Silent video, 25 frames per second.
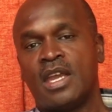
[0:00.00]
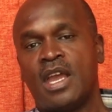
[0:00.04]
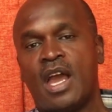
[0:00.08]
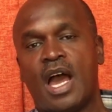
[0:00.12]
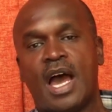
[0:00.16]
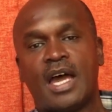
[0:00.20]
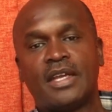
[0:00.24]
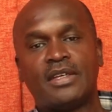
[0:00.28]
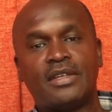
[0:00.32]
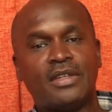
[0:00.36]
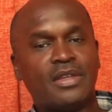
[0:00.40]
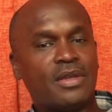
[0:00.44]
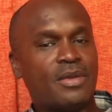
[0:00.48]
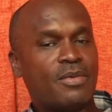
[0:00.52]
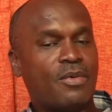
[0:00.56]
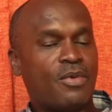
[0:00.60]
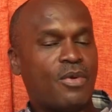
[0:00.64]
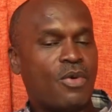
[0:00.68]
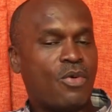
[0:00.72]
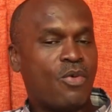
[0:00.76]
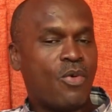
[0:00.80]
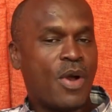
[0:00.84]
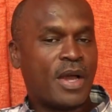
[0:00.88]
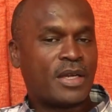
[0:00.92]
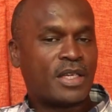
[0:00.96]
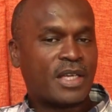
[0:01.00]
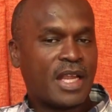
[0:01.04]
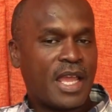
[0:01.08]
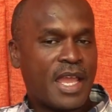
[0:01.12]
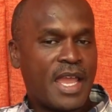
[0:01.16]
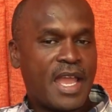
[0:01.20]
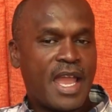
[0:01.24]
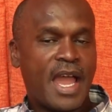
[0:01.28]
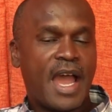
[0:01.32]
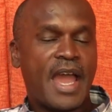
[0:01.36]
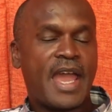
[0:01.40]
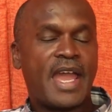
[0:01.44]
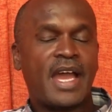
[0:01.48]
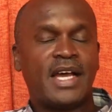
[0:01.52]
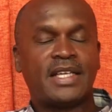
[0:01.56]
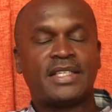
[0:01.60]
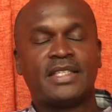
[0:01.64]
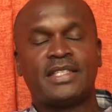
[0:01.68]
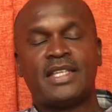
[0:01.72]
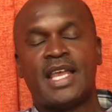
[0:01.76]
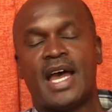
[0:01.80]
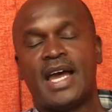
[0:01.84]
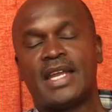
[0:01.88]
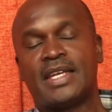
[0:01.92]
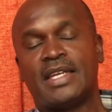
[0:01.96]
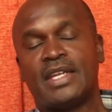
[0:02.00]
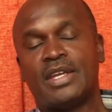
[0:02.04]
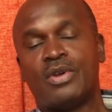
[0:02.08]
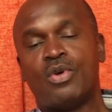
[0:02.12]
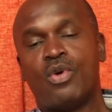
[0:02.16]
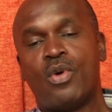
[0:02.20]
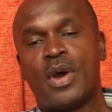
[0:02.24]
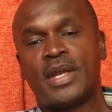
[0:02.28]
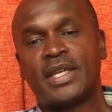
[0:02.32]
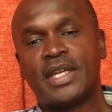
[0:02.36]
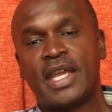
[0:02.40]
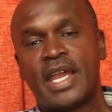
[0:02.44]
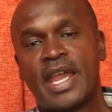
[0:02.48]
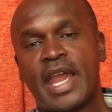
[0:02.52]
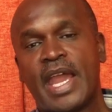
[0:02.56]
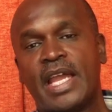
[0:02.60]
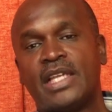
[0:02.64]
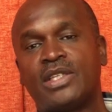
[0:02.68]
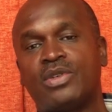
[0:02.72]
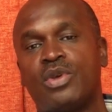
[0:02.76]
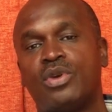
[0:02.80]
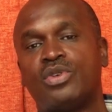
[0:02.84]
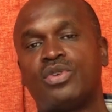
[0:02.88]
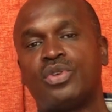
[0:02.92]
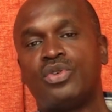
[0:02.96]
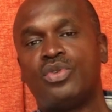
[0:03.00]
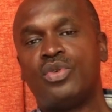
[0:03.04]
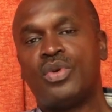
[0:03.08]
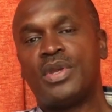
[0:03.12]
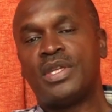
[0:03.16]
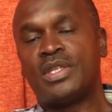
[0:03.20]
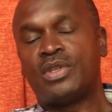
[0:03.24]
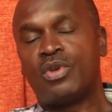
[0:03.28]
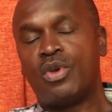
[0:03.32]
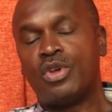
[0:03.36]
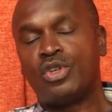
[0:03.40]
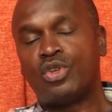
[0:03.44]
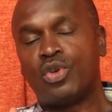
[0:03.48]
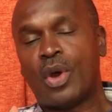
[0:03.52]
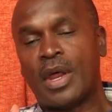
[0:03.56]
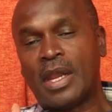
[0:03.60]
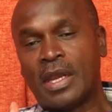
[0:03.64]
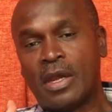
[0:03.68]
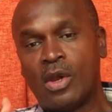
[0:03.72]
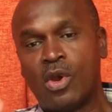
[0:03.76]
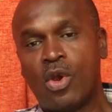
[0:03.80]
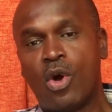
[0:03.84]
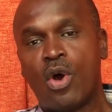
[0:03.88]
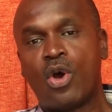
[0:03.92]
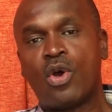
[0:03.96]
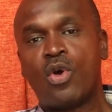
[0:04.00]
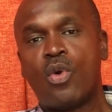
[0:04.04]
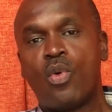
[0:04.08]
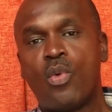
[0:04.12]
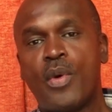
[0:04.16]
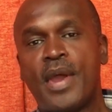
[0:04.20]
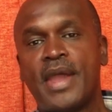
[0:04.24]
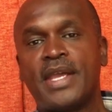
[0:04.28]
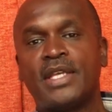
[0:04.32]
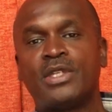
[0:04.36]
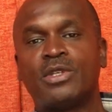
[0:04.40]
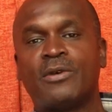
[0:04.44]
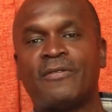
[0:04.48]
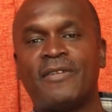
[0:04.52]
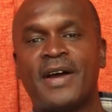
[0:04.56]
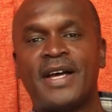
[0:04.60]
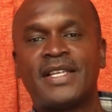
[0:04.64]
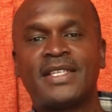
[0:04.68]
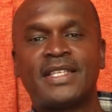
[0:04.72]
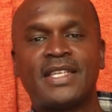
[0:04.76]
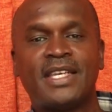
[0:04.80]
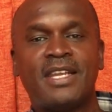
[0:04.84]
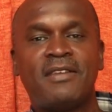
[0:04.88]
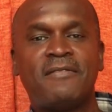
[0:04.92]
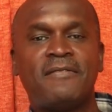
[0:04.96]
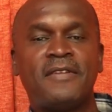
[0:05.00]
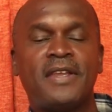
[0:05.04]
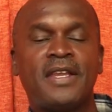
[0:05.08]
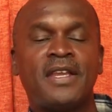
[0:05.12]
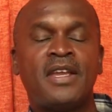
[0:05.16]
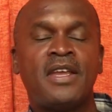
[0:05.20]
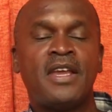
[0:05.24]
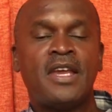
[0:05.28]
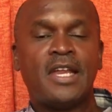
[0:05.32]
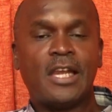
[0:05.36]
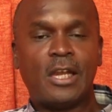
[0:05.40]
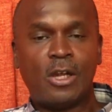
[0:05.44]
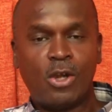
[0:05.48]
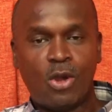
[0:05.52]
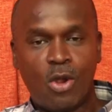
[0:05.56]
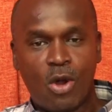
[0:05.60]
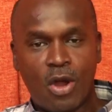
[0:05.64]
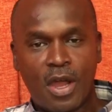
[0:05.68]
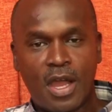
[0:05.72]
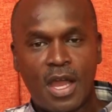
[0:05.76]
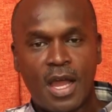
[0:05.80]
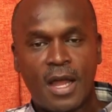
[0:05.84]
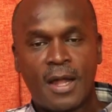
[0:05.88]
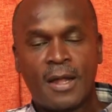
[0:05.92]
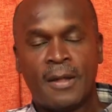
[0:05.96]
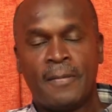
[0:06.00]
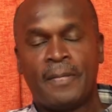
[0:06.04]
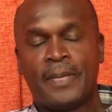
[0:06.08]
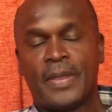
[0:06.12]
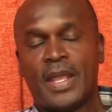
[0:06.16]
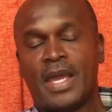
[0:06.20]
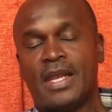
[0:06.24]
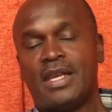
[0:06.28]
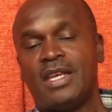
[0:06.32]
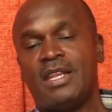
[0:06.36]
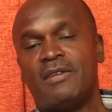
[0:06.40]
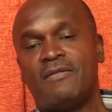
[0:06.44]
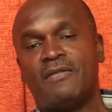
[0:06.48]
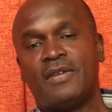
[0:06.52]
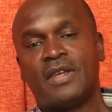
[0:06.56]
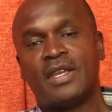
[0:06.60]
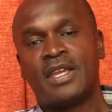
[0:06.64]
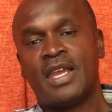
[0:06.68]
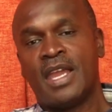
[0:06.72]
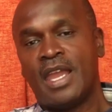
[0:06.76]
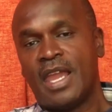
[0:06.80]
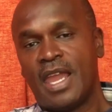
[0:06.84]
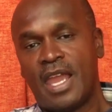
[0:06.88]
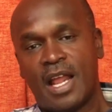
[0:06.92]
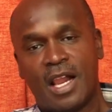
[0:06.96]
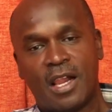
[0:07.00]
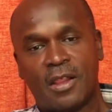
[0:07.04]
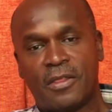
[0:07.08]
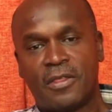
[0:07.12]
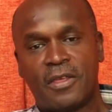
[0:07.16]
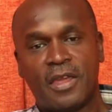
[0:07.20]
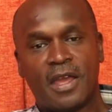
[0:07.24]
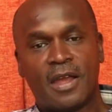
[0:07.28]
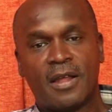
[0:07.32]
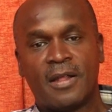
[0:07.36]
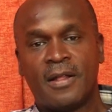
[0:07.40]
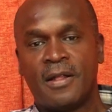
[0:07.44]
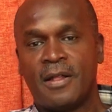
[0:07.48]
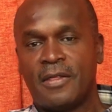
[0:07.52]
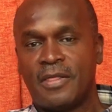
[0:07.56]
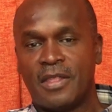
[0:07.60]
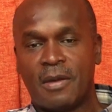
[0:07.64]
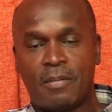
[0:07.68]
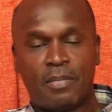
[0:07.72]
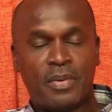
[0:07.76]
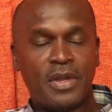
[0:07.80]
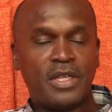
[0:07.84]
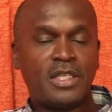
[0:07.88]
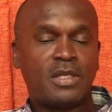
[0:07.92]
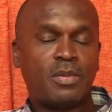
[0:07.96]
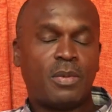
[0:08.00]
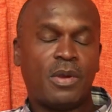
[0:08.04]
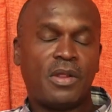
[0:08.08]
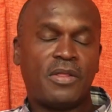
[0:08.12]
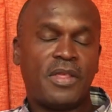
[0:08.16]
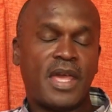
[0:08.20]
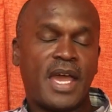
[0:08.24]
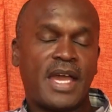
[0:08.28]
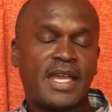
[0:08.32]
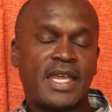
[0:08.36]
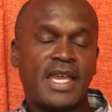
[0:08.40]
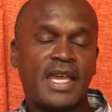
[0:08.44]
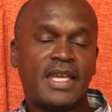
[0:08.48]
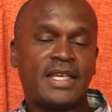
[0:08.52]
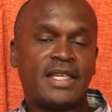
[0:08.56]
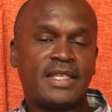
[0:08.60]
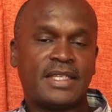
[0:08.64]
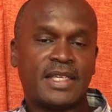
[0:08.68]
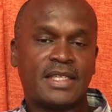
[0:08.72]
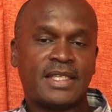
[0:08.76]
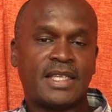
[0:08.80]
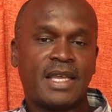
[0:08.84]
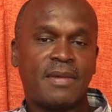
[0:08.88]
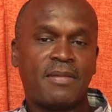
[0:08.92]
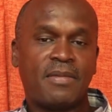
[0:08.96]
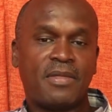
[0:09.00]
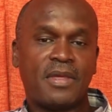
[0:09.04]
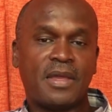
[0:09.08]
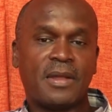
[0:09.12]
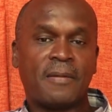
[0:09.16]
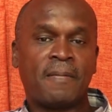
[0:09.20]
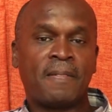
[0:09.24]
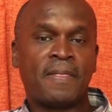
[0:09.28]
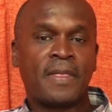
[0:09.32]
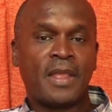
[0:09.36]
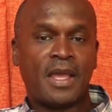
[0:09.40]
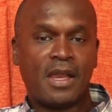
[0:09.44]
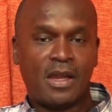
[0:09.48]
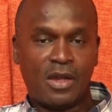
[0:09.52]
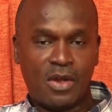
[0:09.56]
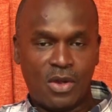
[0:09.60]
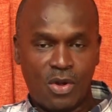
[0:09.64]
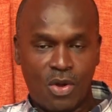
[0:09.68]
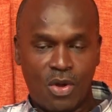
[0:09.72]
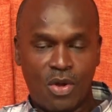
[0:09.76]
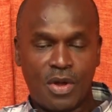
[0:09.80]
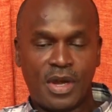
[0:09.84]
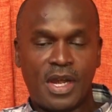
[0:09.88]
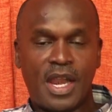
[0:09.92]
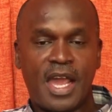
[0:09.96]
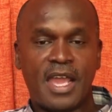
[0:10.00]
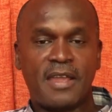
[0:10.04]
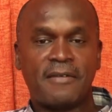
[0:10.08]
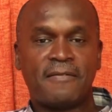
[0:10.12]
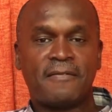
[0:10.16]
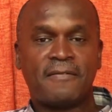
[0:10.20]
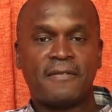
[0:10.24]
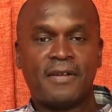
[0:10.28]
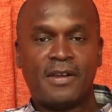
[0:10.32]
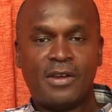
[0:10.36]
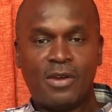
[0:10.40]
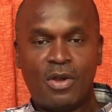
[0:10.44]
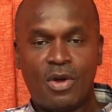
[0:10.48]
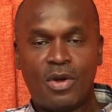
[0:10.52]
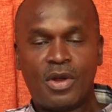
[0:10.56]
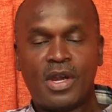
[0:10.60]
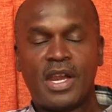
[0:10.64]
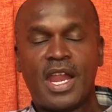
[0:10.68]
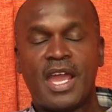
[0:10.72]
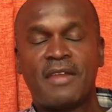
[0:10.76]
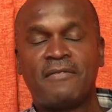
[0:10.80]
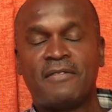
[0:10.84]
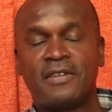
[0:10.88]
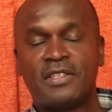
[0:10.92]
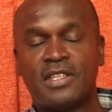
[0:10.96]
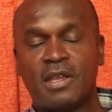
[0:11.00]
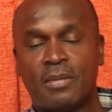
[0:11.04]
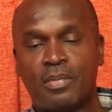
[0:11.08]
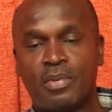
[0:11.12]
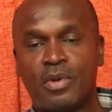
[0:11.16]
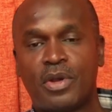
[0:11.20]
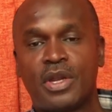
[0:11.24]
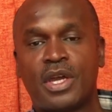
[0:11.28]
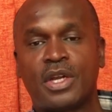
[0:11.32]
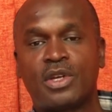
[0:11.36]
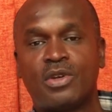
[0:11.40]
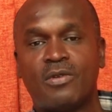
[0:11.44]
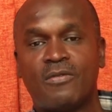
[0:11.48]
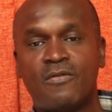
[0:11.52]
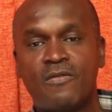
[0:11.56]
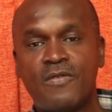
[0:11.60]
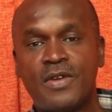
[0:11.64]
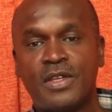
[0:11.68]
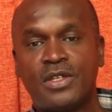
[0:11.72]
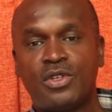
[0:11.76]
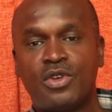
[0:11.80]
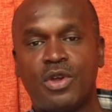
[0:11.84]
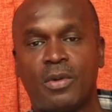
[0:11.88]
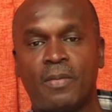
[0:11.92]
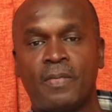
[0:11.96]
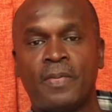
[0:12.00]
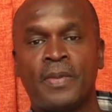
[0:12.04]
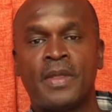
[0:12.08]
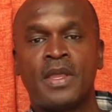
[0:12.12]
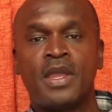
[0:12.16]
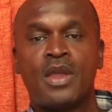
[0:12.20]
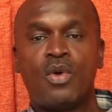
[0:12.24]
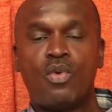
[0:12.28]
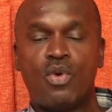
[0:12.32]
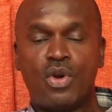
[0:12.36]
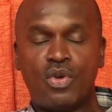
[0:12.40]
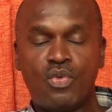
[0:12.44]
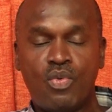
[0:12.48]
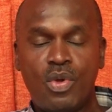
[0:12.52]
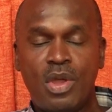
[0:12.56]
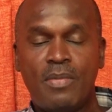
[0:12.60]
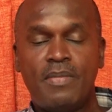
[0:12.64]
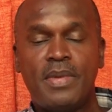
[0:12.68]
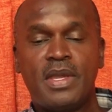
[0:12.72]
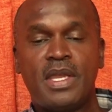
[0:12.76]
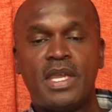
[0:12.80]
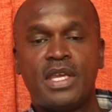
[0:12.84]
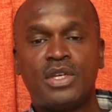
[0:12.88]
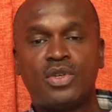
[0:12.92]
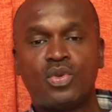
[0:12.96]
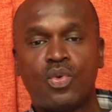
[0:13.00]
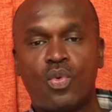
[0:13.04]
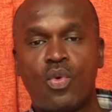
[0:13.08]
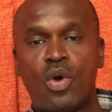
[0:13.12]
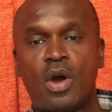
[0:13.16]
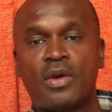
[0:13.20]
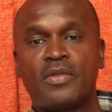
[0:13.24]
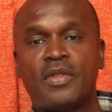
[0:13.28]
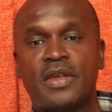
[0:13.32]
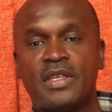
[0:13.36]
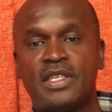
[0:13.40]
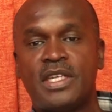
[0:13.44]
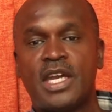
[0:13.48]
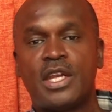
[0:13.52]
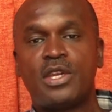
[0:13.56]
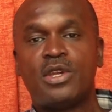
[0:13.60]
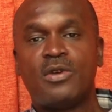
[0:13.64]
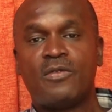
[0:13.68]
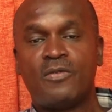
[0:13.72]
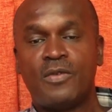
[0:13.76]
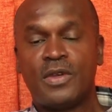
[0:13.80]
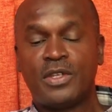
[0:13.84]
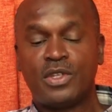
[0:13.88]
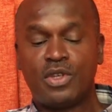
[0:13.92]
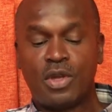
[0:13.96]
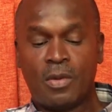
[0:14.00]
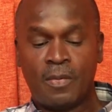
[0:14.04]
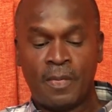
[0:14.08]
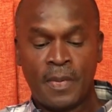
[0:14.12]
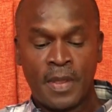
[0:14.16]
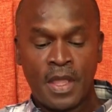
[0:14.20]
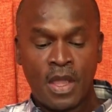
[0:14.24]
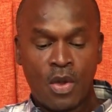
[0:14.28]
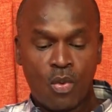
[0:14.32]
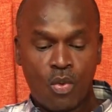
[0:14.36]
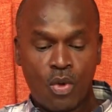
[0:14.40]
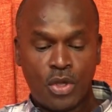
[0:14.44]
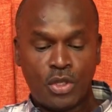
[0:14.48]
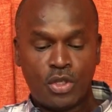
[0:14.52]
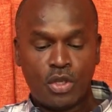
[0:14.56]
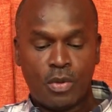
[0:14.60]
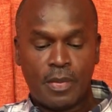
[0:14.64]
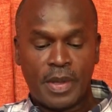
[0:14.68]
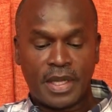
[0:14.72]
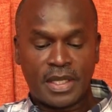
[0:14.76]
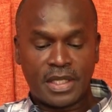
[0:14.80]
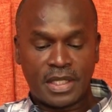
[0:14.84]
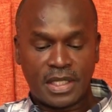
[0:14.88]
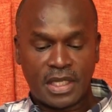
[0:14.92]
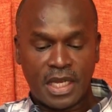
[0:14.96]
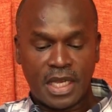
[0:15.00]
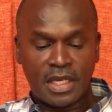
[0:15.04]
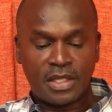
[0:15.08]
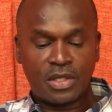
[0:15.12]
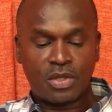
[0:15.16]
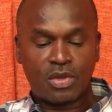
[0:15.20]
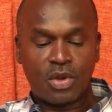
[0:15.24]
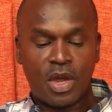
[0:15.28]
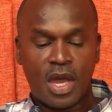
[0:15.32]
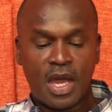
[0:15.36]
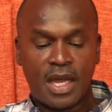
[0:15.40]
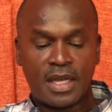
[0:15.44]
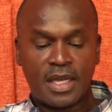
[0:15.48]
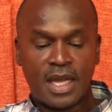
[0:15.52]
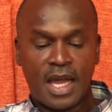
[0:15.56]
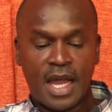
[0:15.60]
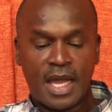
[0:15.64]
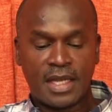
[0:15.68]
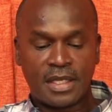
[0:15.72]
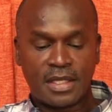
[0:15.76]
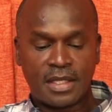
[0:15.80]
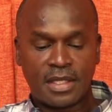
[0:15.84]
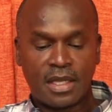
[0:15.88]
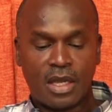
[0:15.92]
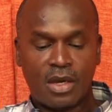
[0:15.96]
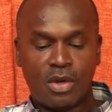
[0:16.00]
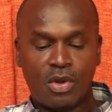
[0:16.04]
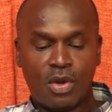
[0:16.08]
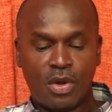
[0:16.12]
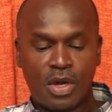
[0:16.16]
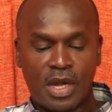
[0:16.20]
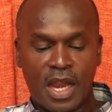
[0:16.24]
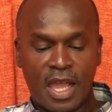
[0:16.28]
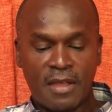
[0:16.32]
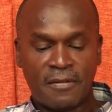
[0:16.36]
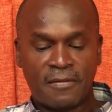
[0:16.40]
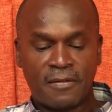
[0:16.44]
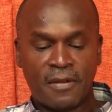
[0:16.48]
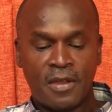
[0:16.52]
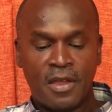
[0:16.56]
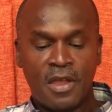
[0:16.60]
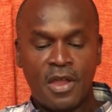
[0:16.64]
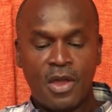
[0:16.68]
And what AI has done, or what AI is going to do, is going to unlock ways of us living longer and living healthier. The principle there again is the same thing: long life. Long life is the product of wisdom. When we begin to walk the journey of wisdom, wisdom extends to us long life.